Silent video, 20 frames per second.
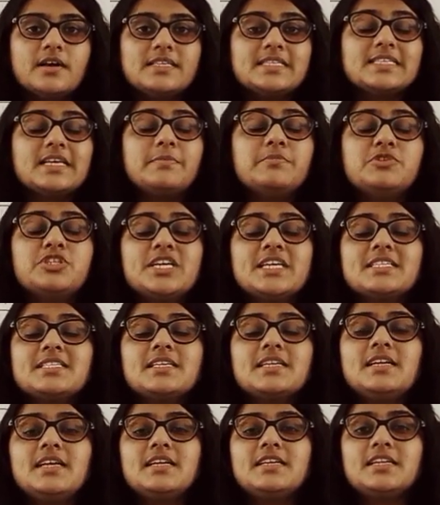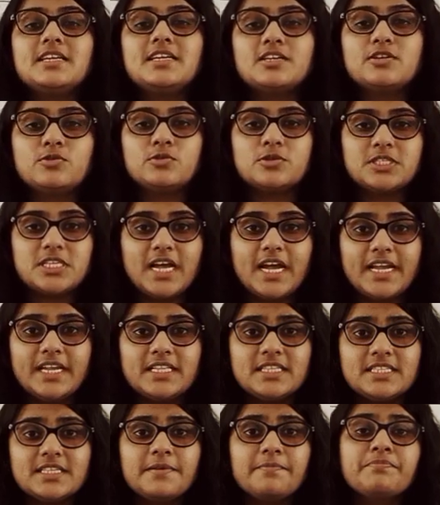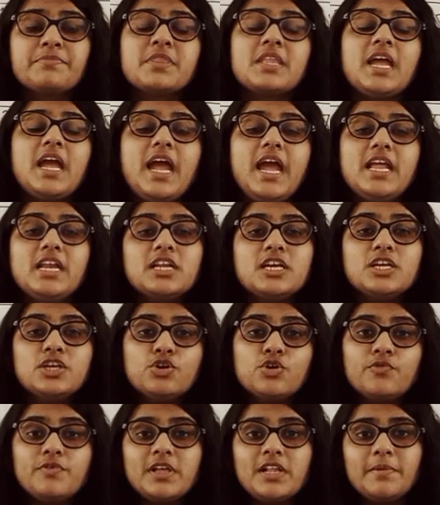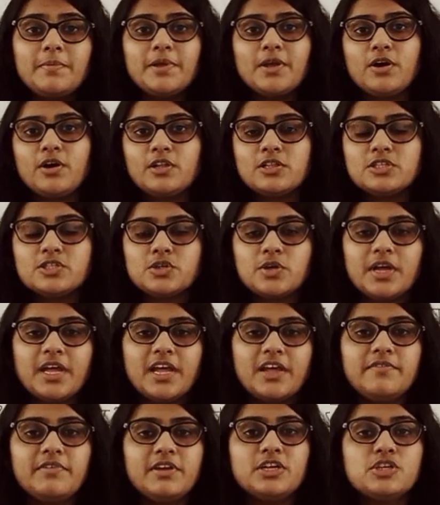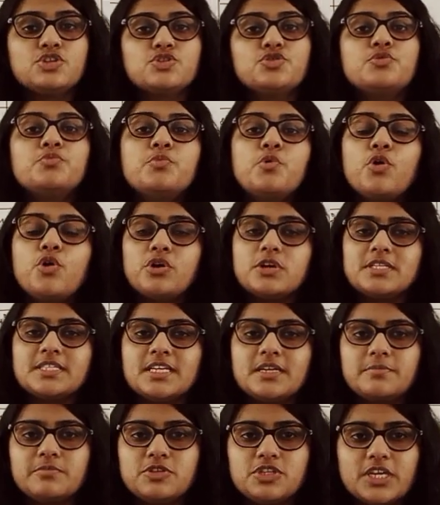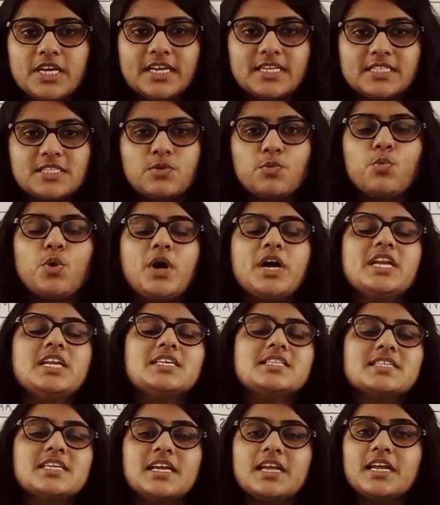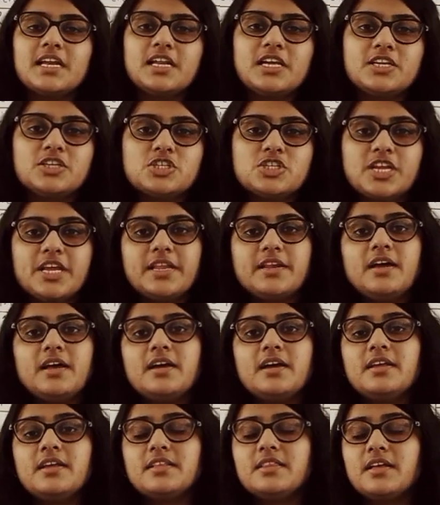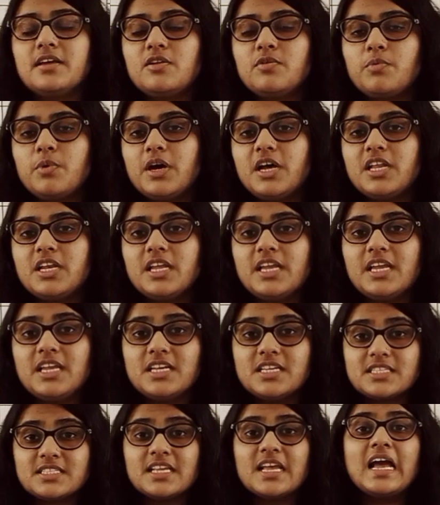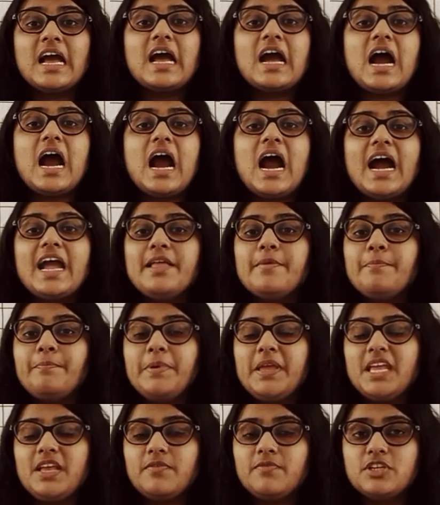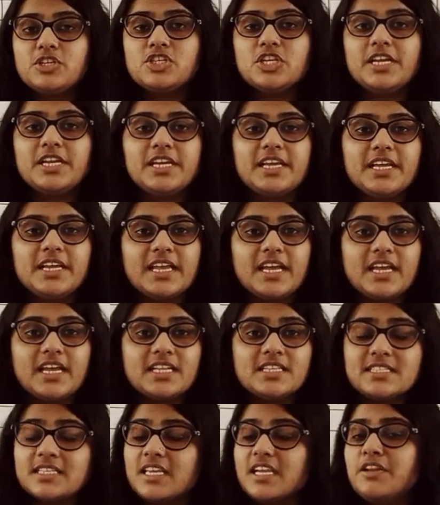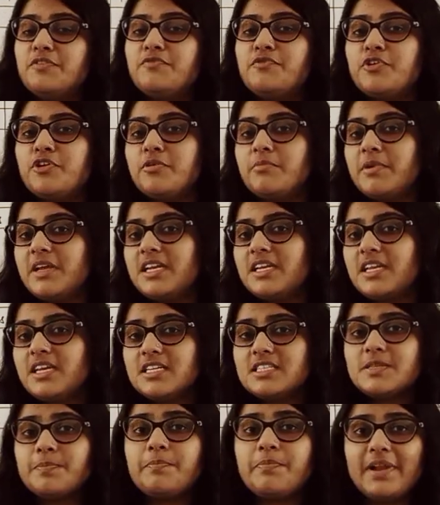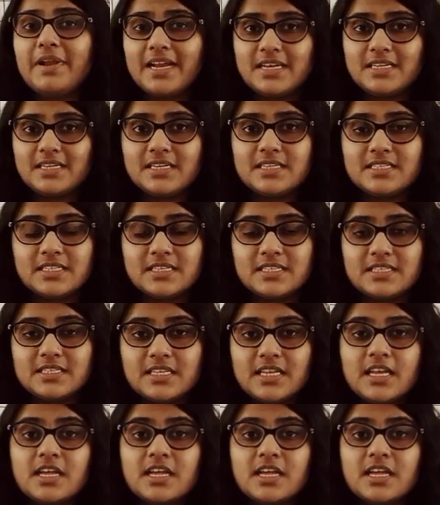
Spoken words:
subjects related to science, and you will be also having two more subjects. One is English and another one is IP, which indicates informatics practices.